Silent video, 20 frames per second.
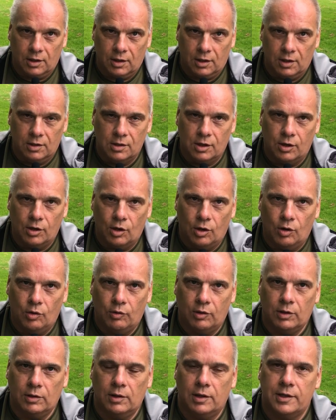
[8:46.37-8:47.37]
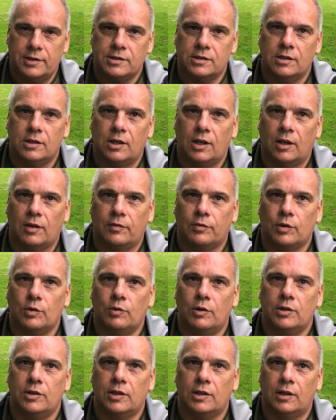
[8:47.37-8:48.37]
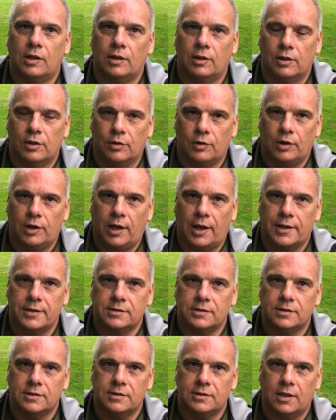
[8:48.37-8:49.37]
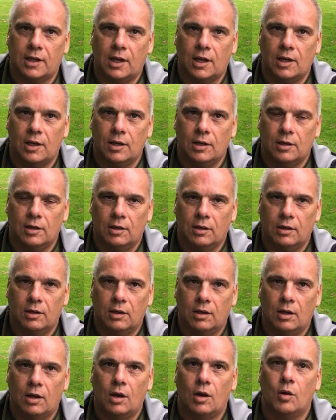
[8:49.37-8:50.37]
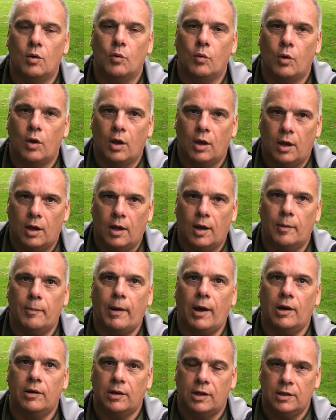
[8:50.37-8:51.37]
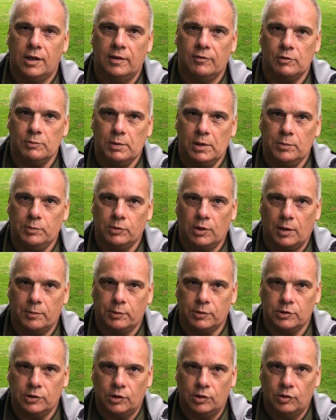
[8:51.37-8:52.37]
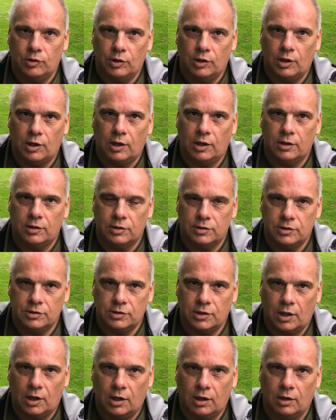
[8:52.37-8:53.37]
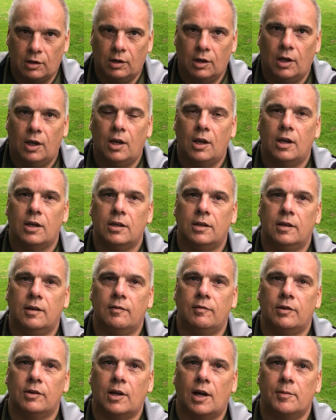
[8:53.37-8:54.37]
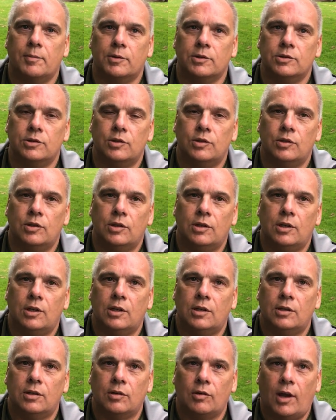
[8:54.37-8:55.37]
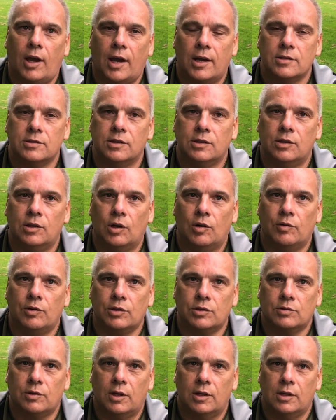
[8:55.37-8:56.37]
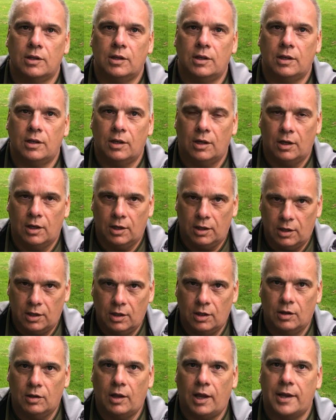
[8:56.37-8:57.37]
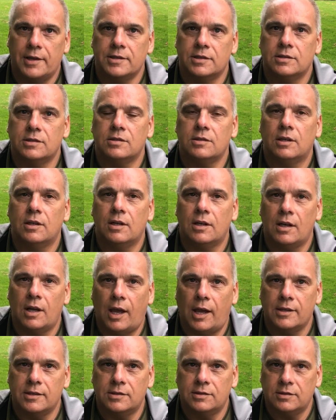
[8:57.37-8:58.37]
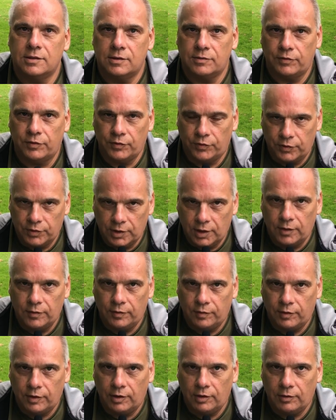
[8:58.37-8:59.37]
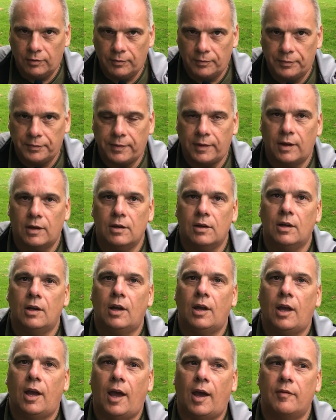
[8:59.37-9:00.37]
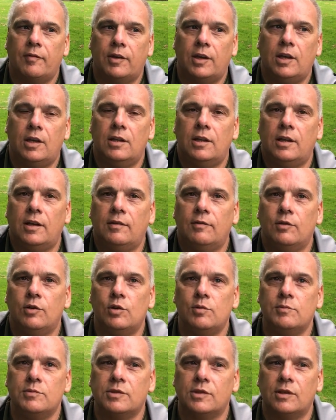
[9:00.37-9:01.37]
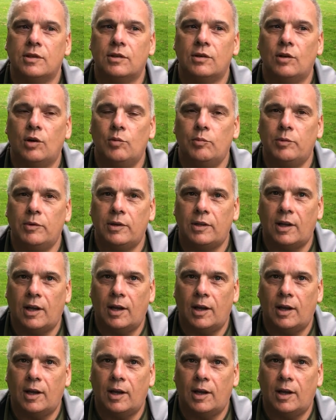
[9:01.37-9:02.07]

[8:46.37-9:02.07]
in the know and listening for what the Lord has to say about giving people opportunity to share, giving opportunity to actually go and try to heal as see fit. Have healing rooms that are opened